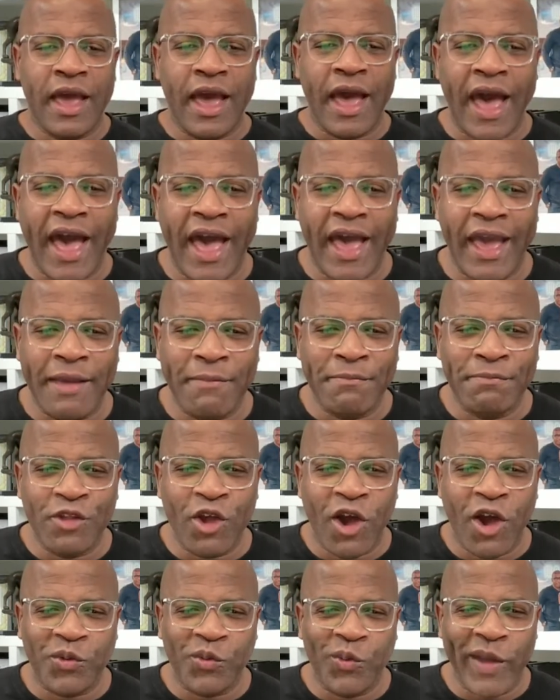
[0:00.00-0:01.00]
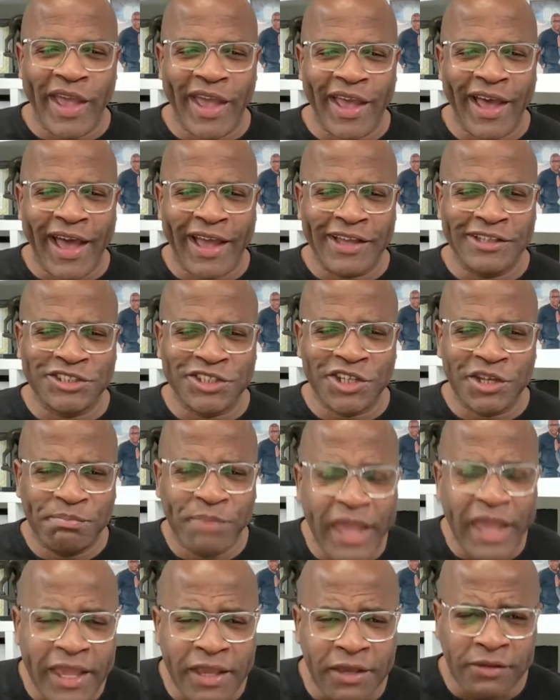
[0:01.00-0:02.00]
I'm not where I should
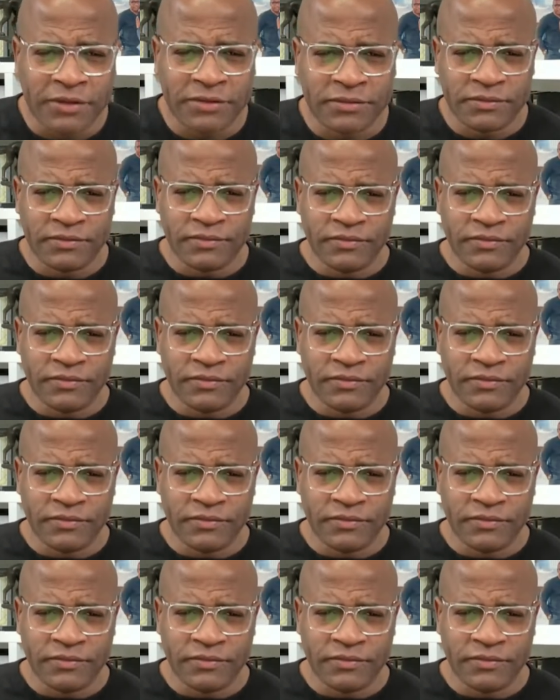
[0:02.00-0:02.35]
be.